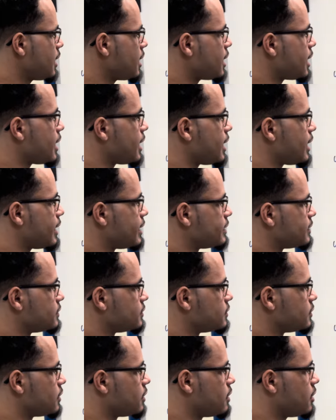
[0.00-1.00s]

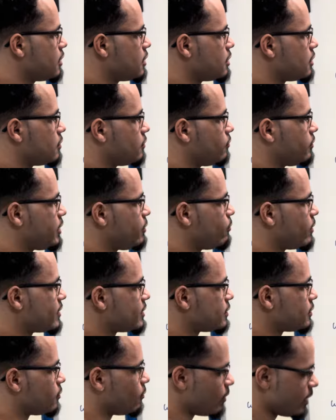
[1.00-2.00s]
And
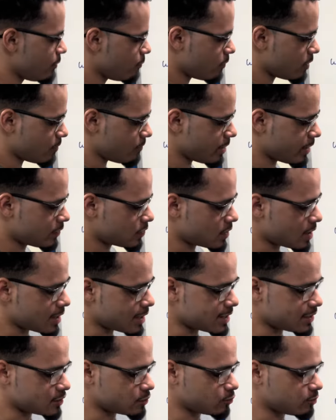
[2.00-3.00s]
the way we went about that
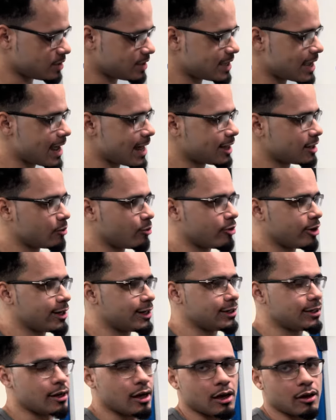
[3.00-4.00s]
is we
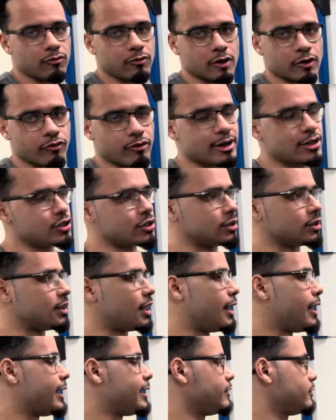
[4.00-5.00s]
calibrated a regression
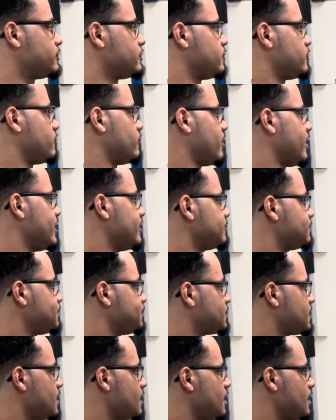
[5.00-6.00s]
line, right?
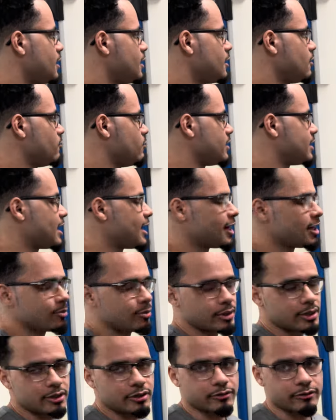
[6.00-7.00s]
We
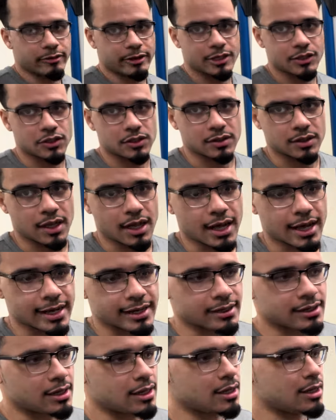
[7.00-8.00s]
calibrated a regression
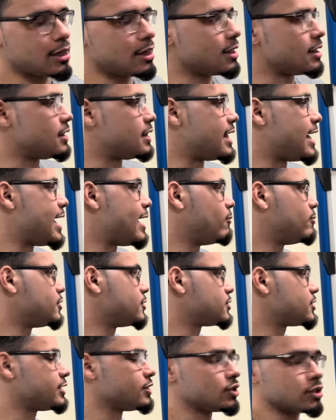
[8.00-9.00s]
line that was
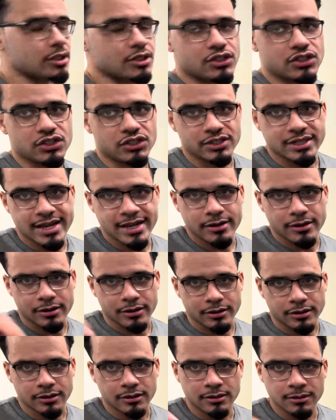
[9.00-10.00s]
essentially
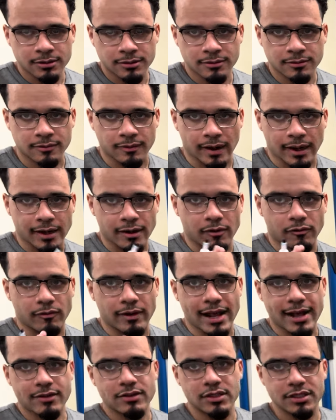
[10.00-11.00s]
centered, right,
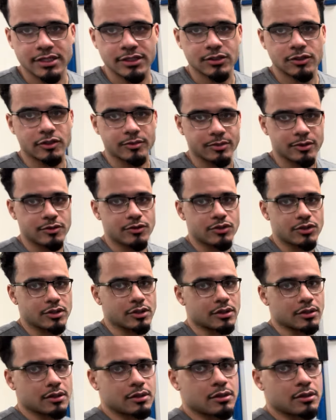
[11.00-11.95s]
around the distribution